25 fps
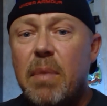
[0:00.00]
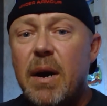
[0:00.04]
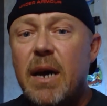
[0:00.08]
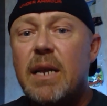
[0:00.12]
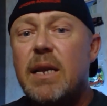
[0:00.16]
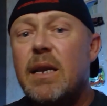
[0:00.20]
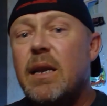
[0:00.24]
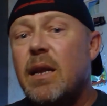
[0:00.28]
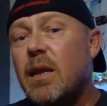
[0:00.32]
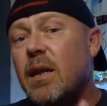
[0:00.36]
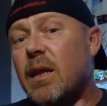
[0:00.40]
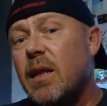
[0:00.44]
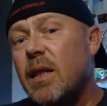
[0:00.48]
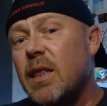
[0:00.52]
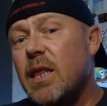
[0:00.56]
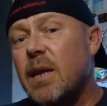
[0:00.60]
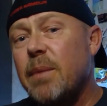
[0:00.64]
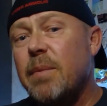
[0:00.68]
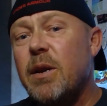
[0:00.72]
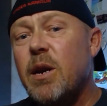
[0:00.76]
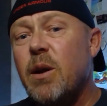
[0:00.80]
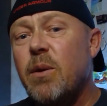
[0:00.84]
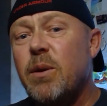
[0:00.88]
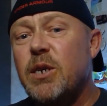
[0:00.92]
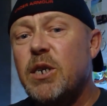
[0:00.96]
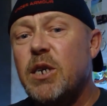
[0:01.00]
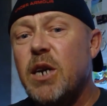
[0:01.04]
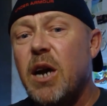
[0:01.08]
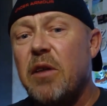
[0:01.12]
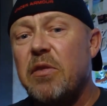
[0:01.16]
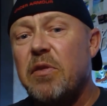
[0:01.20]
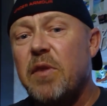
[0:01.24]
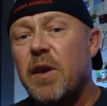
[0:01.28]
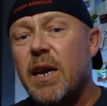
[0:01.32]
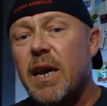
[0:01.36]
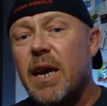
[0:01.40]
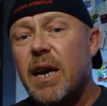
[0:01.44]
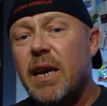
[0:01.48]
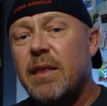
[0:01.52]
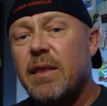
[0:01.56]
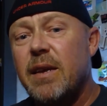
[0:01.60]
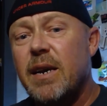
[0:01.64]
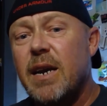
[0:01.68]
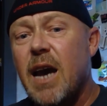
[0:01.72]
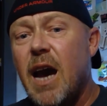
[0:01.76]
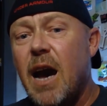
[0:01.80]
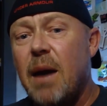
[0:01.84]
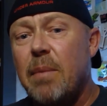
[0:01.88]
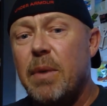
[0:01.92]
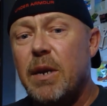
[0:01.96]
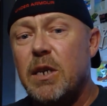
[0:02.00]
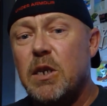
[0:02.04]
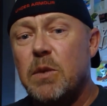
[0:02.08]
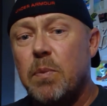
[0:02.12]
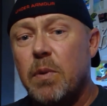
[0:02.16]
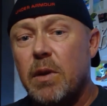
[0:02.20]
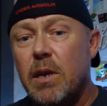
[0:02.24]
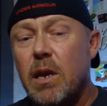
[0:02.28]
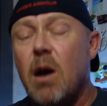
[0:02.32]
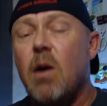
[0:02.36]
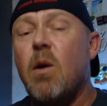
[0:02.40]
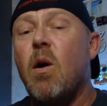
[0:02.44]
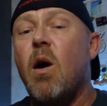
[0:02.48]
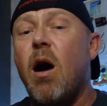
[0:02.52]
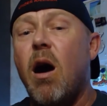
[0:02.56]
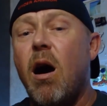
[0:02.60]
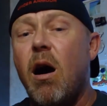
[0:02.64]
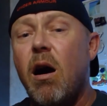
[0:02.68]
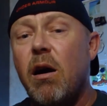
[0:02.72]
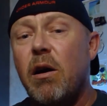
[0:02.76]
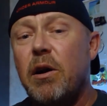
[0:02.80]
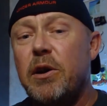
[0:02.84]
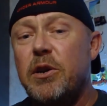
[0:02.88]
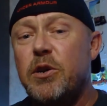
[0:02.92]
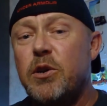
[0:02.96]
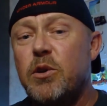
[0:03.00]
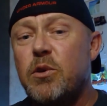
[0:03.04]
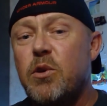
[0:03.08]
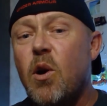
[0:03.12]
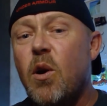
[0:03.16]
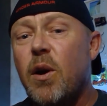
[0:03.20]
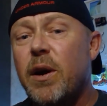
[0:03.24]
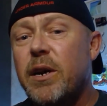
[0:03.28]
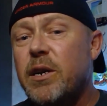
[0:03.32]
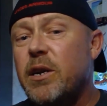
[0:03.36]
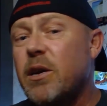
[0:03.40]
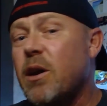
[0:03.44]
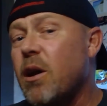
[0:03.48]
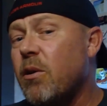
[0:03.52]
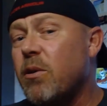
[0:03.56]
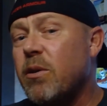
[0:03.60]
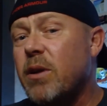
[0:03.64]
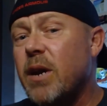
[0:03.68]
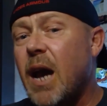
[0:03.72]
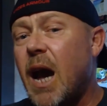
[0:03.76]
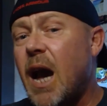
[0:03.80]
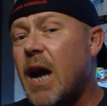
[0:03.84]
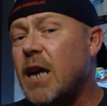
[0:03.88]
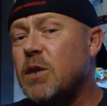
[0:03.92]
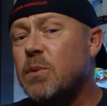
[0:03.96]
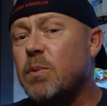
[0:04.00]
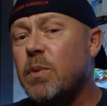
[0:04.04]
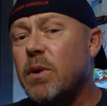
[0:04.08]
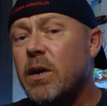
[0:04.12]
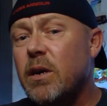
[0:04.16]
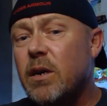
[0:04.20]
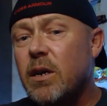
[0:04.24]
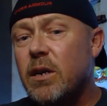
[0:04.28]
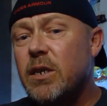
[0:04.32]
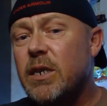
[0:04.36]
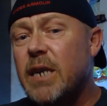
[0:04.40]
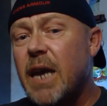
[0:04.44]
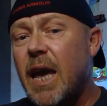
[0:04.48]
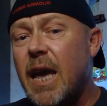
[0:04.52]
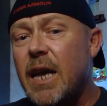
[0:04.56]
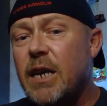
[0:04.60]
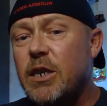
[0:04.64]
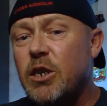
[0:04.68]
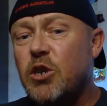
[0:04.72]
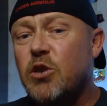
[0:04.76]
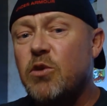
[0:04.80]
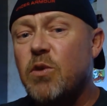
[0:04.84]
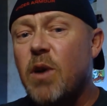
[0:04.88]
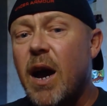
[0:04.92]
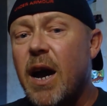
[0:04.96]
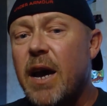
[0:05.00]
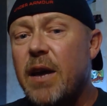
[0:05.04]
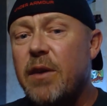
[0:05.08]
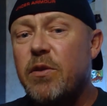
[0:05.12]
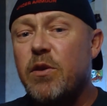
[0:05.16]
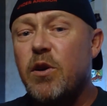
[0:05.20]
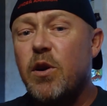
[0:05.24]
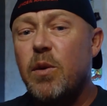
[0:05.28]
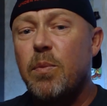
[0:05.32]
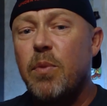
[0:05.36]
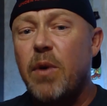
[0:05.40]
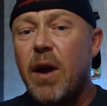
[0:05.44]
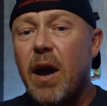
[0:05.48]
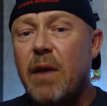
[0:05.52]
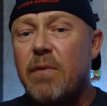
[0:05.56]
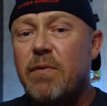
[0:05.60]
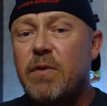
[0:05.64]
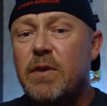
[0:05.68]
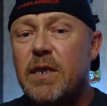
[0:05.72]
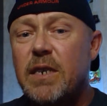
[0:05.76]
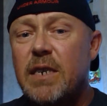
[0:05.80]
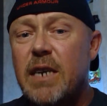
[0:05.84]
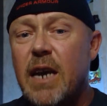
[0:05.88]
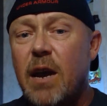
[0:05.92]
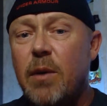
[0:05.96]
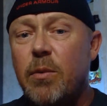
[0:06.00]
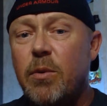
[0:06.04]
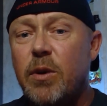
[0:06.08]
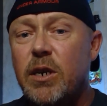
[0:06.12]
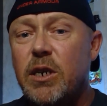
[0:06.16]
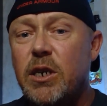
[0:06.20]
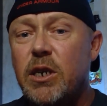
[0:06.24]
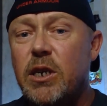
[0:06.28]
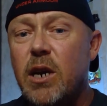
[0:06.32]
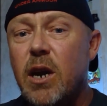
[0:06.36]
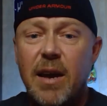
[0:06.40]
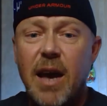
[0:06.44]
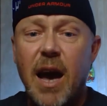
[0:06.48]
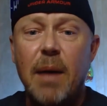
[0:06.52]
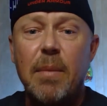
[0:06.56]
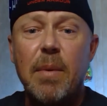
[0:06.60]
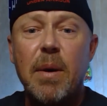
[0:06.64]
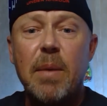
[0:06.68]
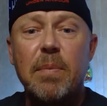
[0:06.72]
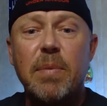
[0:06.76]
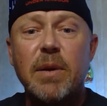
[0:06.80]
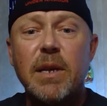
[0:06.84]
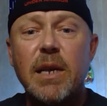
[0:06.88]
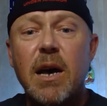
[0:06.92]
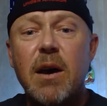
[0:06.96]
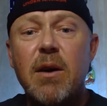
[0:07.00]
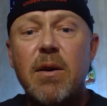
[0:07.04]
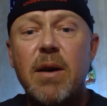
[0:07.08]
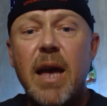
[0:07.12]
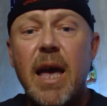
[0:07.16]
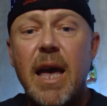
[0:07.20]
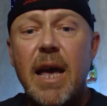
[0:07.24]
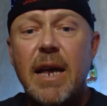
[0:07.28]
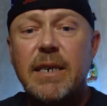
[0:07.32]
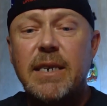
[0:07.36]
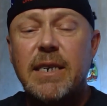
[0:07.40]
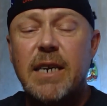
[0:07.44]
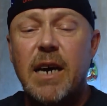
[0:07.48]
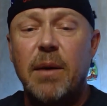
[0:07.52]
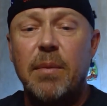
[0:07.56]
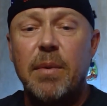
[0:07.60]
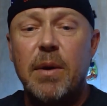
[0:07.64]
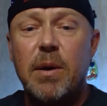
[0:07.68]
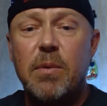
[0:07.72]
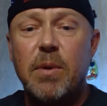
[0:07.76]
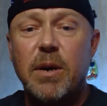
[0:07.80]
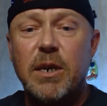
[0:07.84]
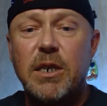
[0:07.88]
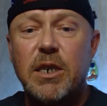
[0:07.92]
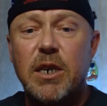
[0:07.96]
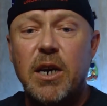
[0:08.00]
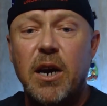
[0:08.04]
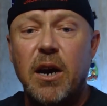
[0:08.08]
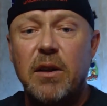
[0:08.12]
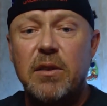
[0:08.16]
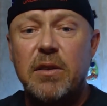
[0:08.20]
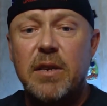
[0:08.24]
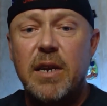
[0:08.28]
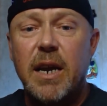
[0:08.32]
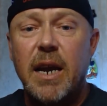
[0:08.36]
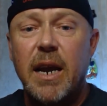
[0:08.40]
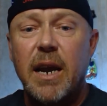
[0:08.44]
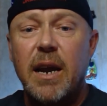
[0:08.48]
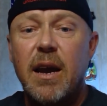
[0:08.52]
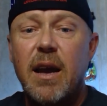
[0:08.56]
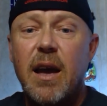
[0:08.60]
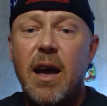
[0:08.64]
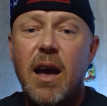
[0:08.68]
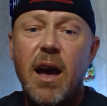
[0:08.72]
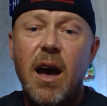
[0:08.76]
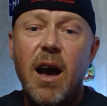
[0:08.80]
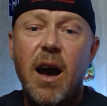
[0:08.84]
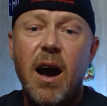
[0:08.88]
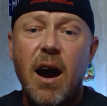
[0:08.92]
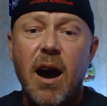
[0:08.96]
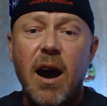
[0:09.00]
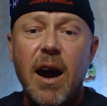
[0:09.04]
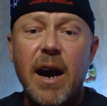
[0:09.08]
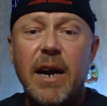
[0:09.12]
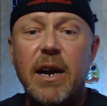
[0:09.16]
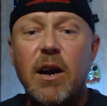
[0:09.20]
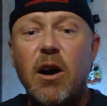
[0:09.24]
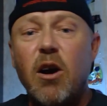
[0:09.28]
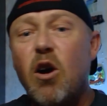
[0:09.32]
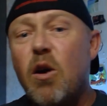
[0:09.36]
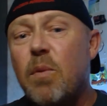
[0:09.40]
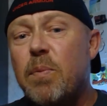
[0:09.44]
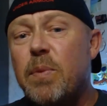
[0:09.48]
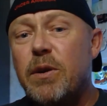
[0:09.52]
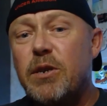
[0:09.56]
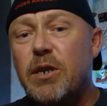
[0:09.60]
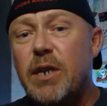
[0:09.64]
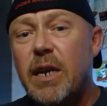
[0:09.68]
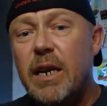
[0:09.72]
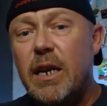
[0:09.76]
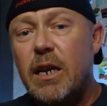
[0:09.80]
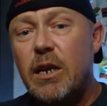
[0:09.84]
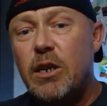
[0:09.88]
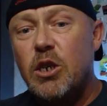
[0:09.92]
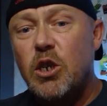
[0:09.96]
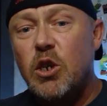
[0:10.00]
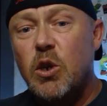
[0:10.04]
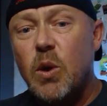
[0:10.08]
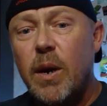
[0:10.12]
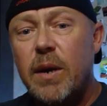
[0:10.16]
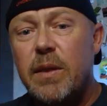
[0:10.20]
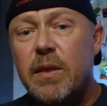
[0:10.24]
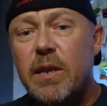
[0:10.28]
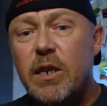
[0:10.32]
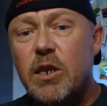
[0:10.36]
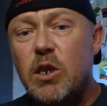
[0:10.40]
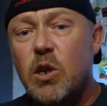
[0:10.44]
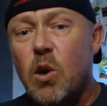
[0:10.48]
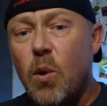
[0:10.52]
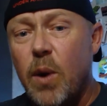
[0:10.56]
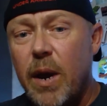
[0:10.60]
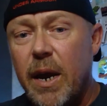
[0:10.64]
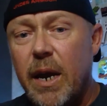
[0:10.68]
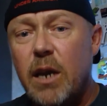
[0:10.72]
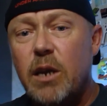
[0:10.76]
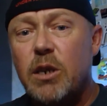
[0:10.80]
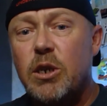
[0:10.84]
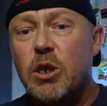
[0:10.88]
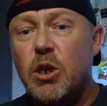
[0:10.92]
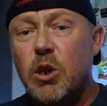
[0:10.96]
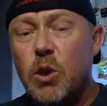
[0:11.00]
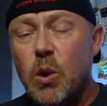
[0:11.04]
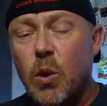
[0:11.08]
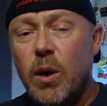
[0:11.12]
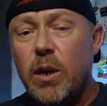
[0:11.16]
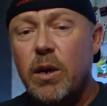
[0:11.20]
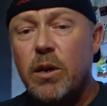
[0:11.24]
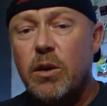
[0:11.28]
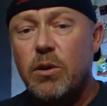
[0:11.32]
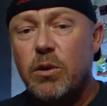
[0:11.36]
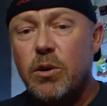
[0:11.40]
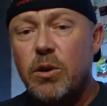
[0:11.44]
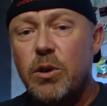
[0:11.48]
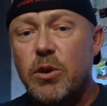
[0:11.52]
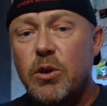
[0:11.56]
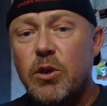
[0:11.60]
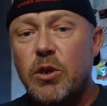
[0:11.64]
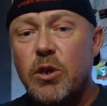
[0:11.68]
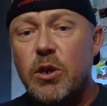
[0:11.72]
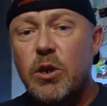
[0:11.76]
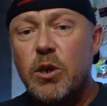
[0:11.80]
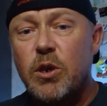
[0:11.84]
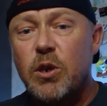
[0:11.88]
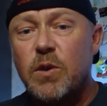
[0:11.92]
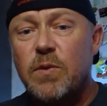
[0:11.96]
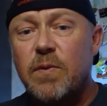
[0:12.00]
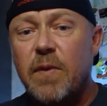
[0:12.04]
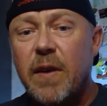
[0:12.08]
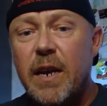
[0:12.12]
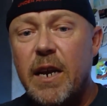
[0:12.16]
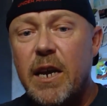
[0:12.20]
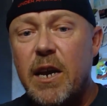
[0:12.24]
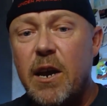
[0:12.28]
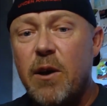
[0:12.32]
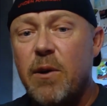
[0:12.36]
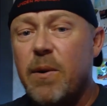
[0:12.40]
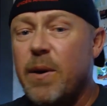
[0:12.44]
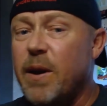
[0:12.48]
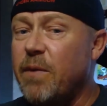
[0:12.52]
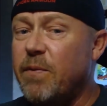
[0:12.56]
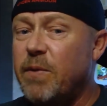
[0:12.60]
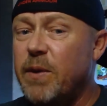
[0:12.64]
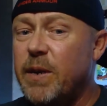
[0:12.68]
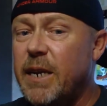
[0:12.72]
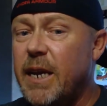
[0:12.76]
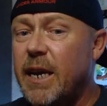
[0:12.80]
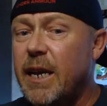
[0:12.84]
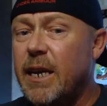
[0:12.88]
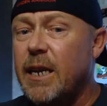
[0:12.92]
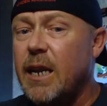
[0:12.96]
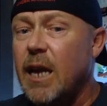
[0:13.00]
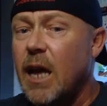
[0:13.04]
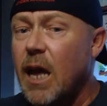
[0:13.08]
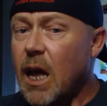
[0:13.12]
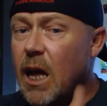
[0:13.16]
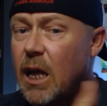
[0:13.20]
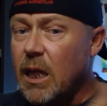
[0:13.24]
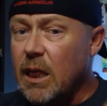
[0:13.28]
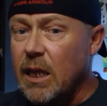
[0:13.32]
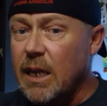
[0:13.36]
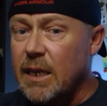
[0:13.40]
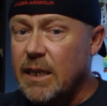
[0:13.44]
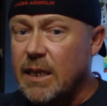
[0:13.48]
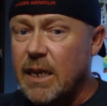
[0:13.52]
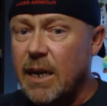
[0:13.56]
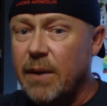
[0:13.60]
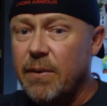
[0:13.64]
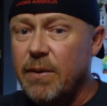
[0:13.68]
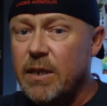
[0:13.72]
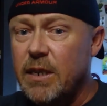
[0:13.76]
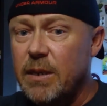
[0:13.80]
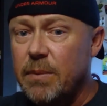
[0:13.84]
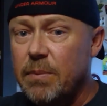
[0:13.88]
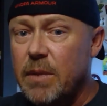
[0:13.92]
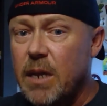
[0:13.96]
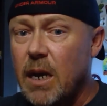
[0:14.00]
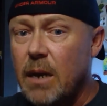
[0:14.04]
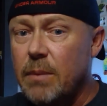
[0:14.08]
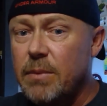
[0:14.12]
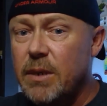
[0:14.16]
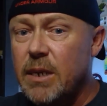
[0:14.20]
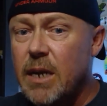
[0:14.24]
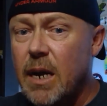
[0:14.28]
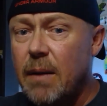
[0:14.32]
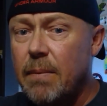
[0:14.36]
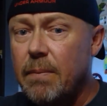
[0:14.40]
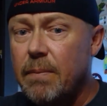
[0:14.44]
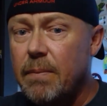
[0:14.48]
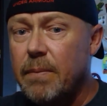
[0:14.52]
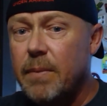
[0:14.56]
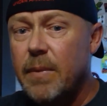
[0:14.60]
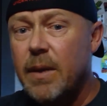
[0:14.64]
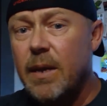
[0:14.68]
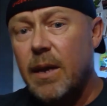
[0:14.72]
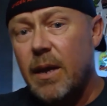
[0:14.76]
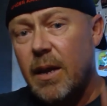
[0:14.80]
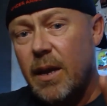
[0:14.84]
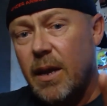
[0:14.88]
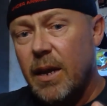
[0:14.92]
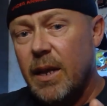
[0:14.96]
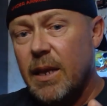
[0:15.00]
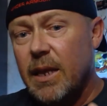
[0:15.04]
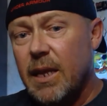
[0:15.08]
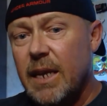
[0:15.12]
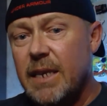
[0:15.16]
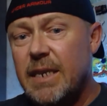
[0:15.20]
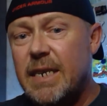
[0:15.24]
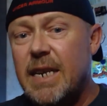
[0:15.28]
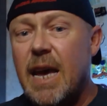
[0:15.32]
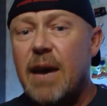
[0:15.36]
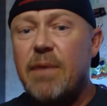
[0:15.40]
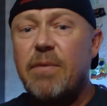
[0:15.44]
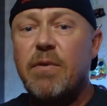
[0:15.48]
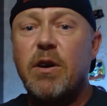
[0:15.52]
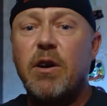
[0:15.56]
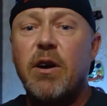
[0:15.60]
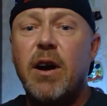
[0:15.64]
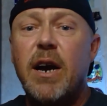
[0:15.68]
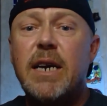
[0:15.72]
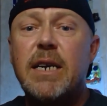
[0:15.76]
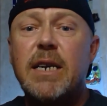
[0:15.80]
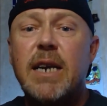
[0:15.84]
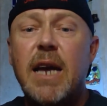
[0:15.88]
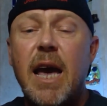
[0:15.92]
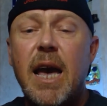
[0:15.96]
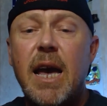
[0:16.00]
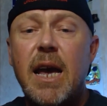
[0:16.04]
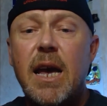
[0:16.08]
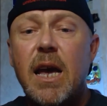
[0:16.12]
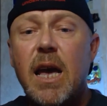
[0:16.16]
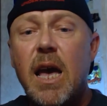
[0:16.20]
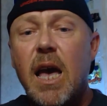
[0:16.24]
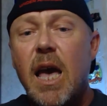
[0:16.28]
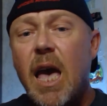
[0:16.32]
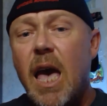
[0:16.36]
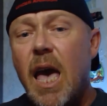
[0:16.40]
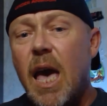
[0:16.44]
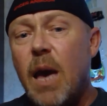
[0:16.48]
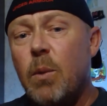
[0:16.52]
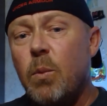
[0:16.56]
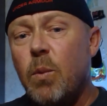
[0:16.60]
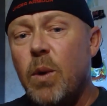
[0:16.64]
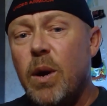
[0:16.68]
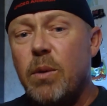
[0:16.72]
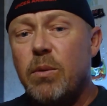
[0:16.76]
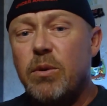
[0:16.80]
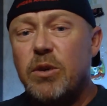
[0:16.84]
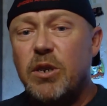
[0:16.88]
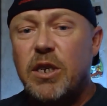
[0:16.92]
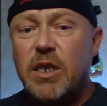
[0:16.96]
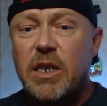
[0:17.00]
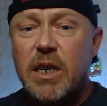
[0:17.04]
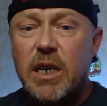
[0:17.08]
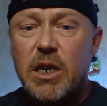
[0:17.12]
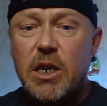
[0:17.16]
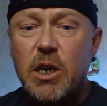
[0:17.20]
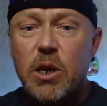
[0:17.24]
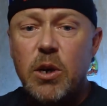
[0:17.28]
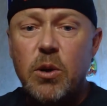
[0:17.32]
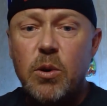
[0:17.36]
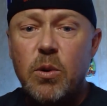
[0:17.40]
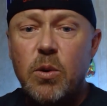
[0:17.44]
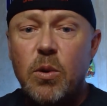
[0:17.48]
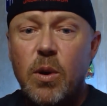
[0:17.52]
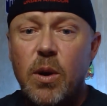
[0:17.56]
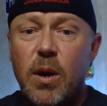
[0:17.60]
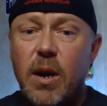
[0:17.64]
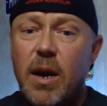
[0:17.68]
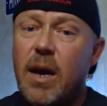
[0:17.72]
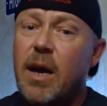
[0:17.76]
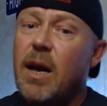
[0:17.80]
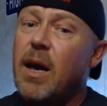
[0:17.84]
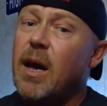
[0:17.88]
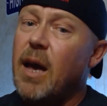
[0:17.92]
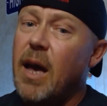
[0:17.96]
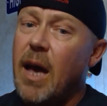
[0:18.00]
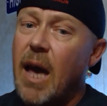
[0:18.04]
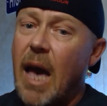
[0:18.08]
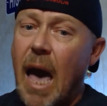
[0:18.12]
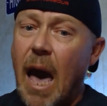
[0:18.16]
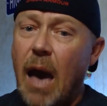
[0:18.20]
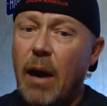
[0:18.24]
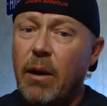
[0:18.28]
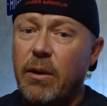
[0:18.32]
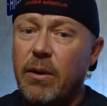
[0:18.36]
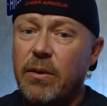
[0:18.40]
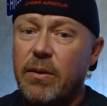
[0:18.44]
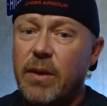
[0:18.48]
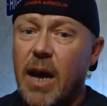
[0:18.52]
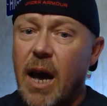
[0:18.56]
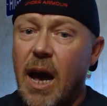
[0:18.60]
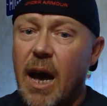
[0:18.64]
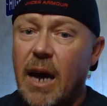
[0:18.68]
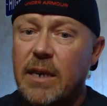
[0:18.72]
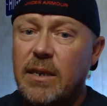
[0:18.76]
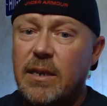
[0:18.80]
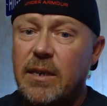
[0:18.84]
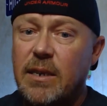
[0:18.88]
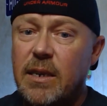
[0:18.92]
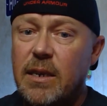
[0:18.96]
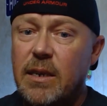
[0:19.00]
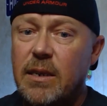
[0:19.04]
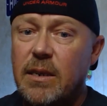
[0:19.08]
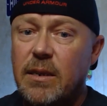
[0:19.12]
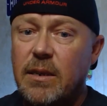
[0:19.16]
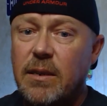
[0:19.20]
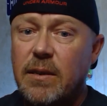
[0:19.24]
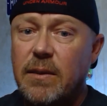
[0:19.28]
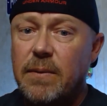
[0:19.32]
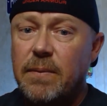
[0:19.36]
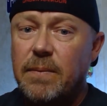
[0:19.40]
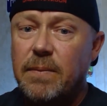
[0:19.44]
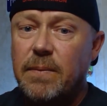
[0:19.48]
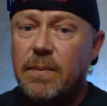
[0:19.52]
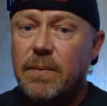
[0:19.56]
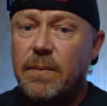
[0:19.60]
But let me know what y'all think in the comments below. Are you going to go to Guy's Burgers and try their breakfast sandwich? Comment below and tell me what y'all think. All right, I hope you did enjoy this quick, short cruise news video. If you did, let's give it some thumbs up. Let's have a great day, and we will see you out on the high seas.